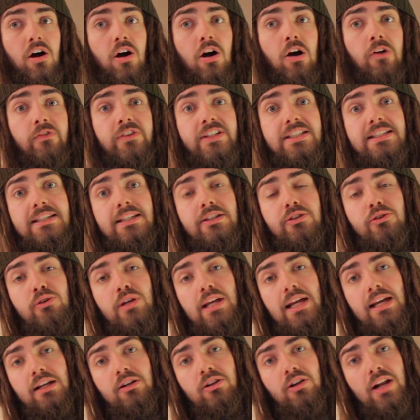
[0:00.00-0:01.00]
Obviously you
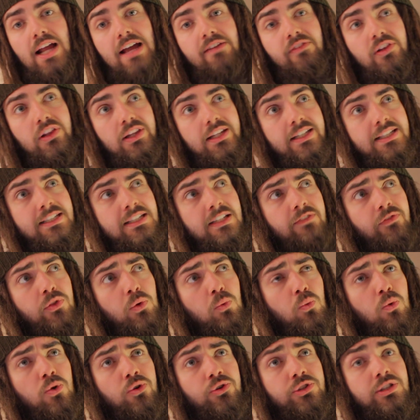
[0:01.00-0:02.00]
cannot have a list of the
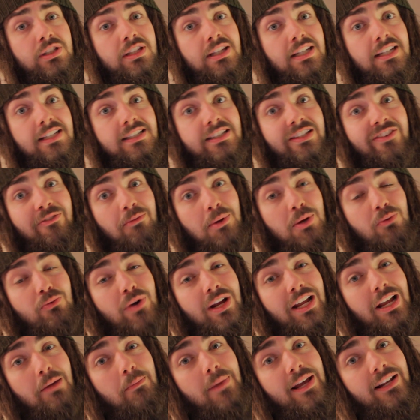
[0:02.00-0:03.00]
worst things that have been
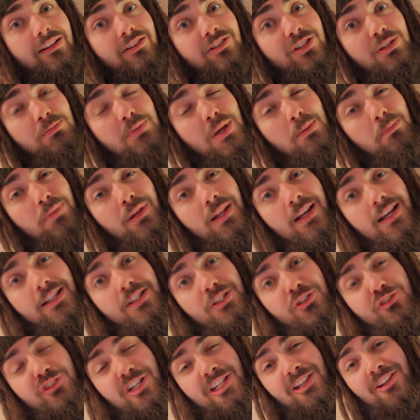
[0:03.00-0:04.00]
recommended to be applied
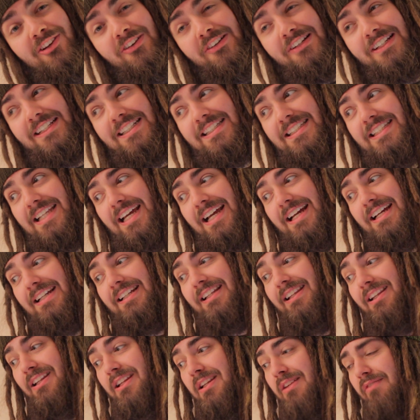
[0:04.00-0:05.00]
to dreadlocks
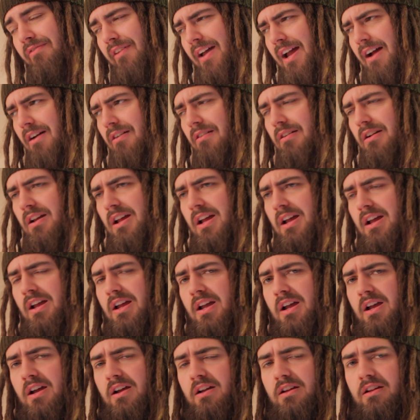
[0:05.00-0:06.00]
and leave out
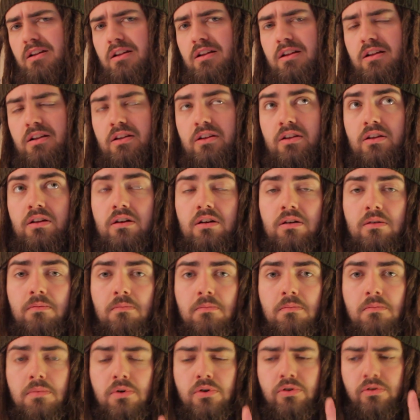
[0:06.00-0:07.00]

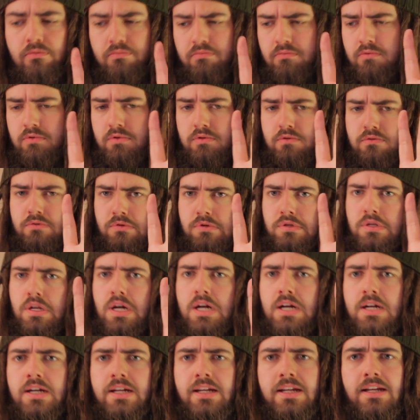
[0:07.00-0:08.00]
number
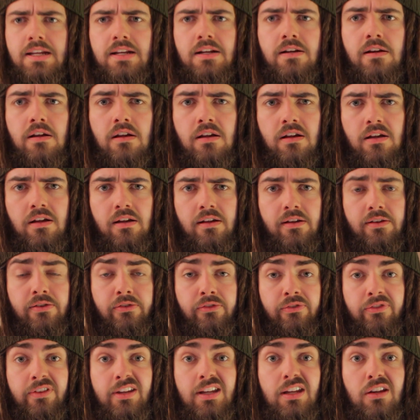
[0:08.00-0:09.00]
9,
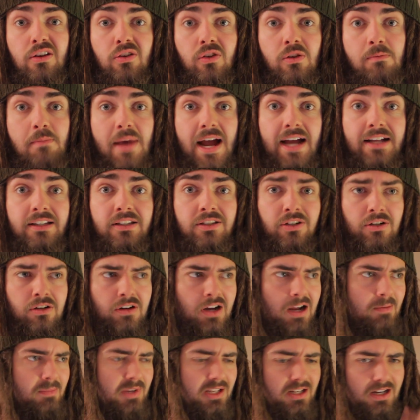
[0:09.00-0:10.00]
fecal matter.
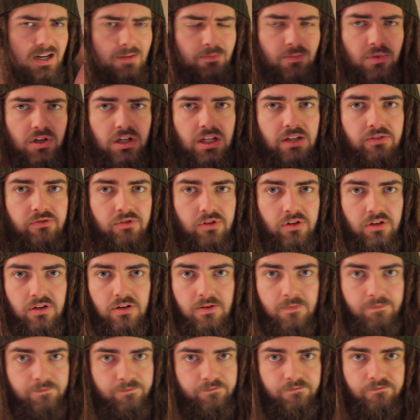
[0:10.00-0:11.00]
I mean, I'm not even
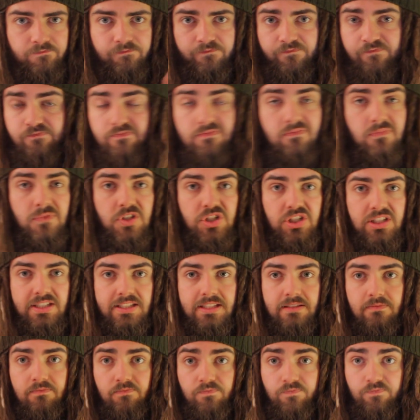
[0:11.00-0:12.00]
gonna
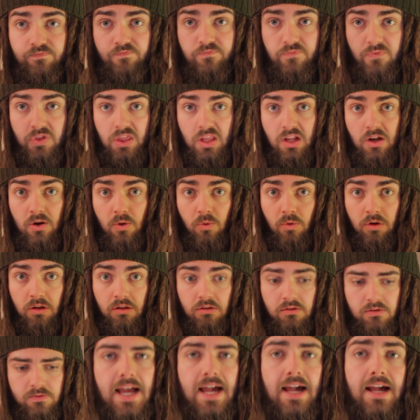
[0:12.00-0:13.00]
no.
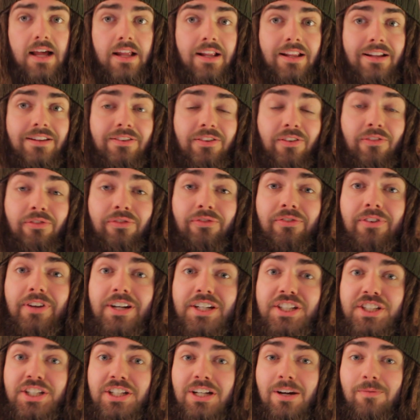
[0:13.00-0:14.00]
And
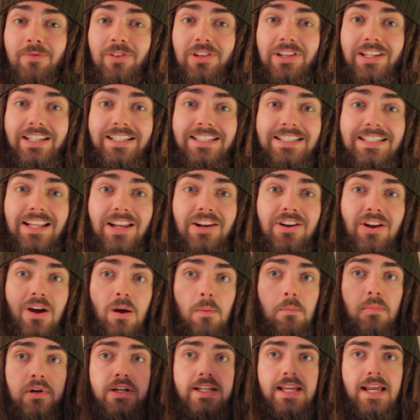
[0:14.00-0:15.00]
finishing up the list,
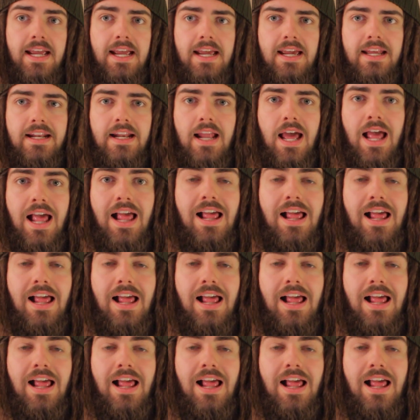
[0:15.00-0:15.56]
number 10,